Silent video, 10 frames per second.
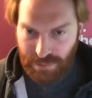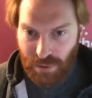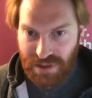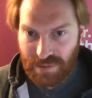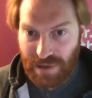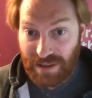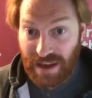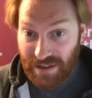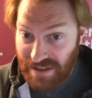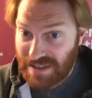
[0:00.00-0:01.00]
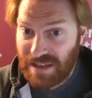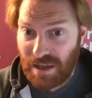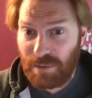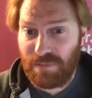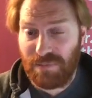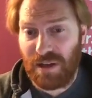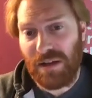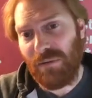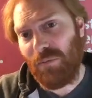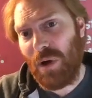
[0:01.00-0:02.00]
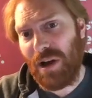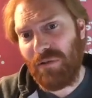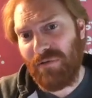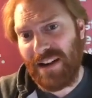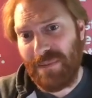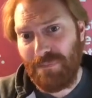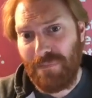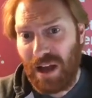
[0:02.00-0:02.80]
points about that, and this is going to work really